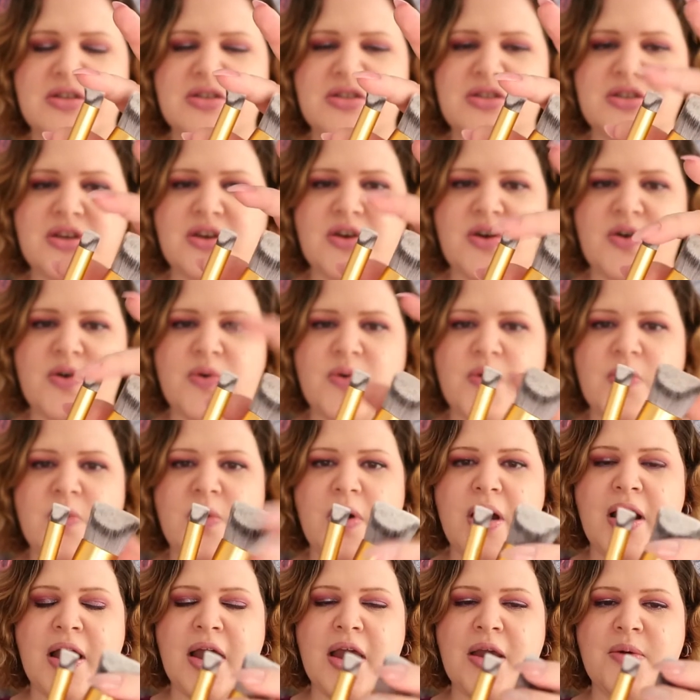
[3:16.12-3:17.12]
So
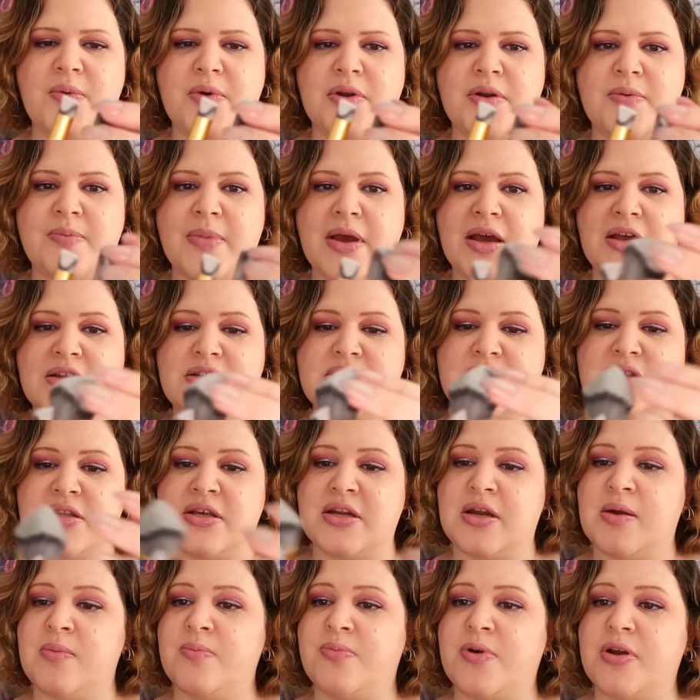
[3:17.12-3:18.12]
I would imagine
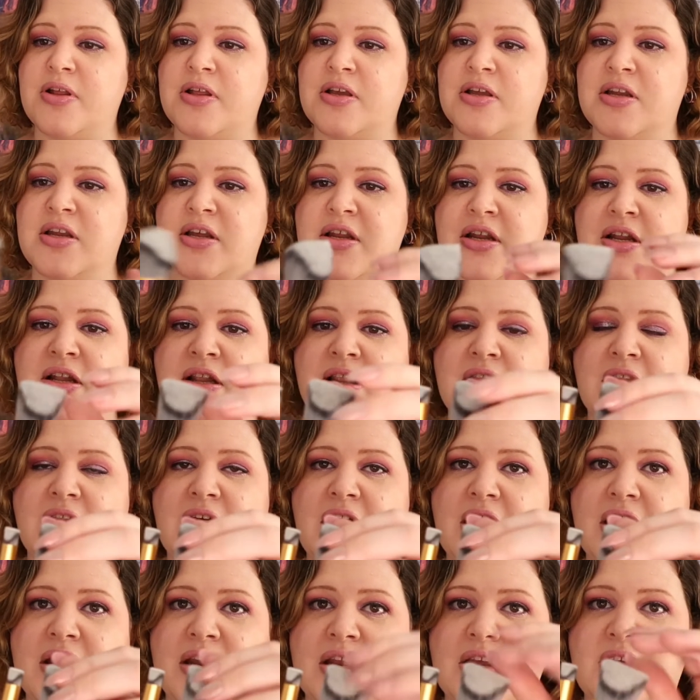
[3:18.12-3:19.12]
that I'm probably going to get a
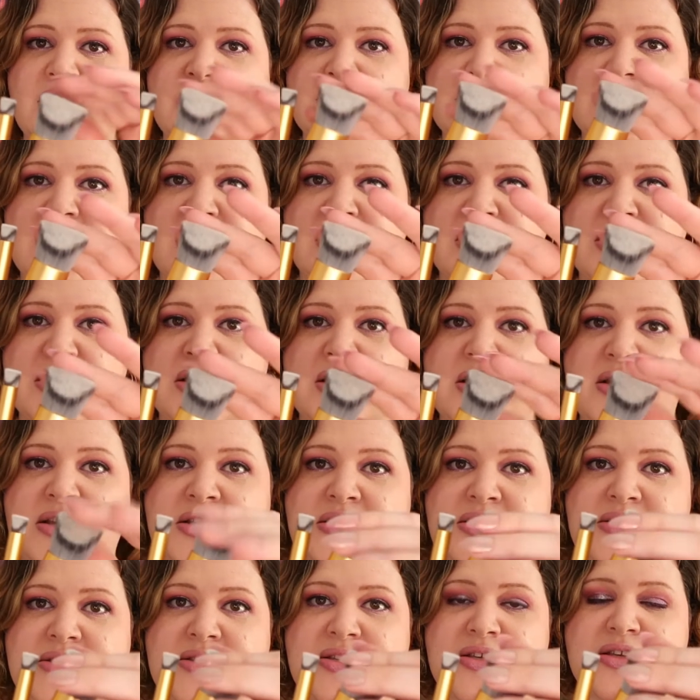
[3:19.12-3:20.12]
lot of use out of
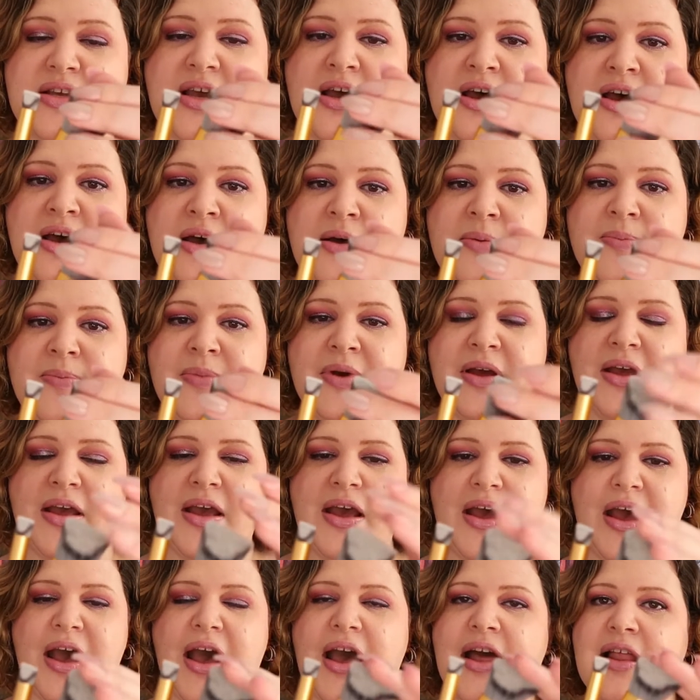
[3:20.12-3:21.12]
this.
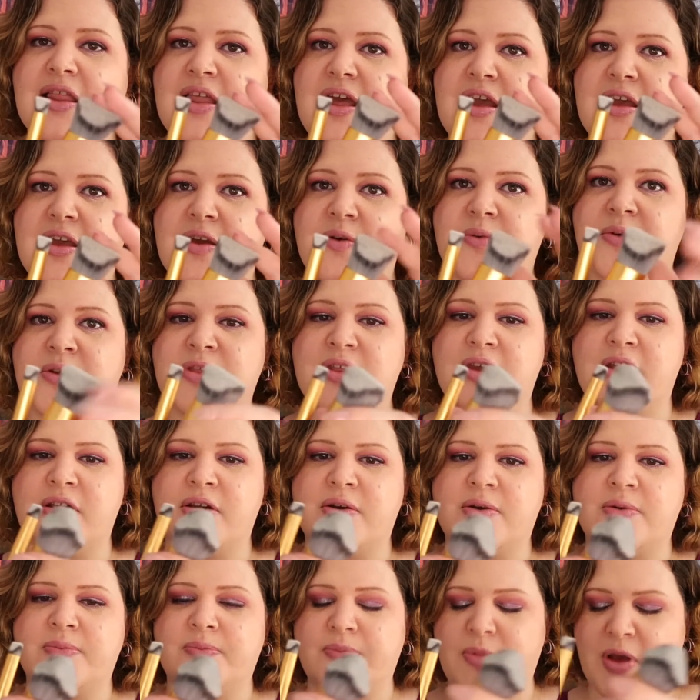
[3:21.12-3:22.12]
I like it when
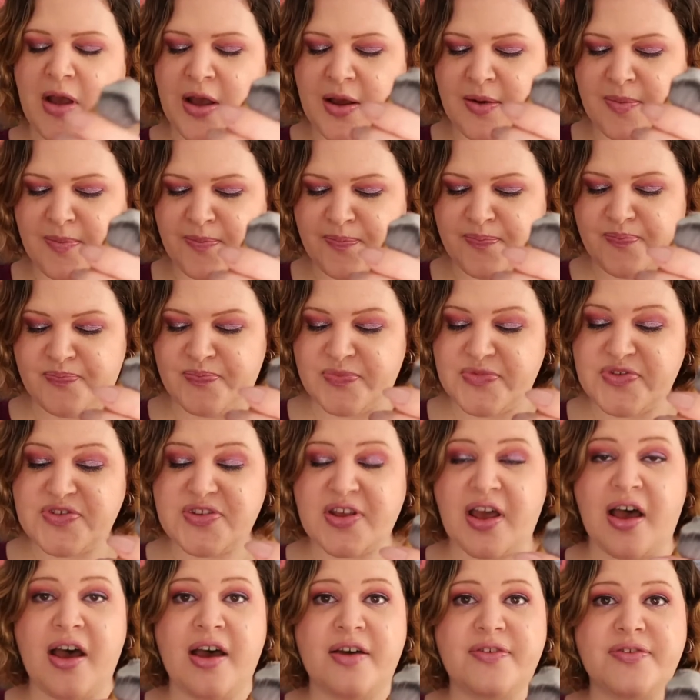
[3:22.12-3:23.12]
they're
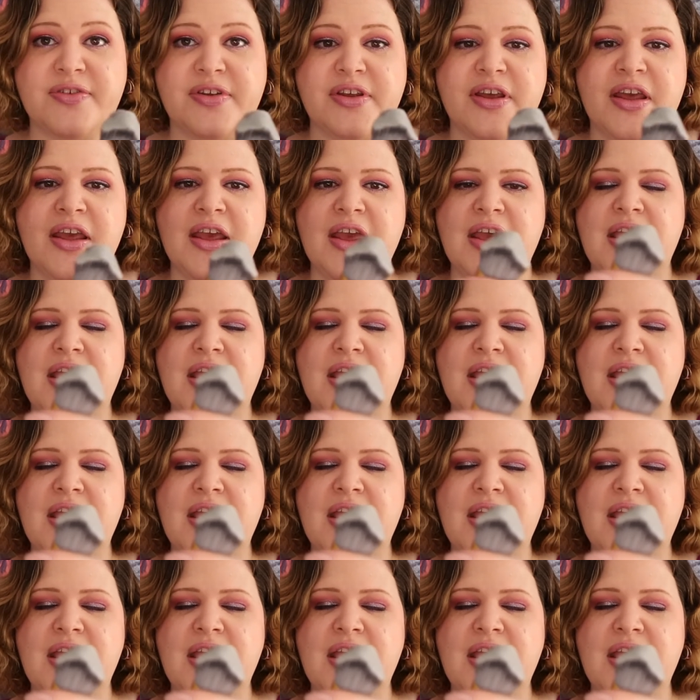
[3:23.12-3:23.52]
soft.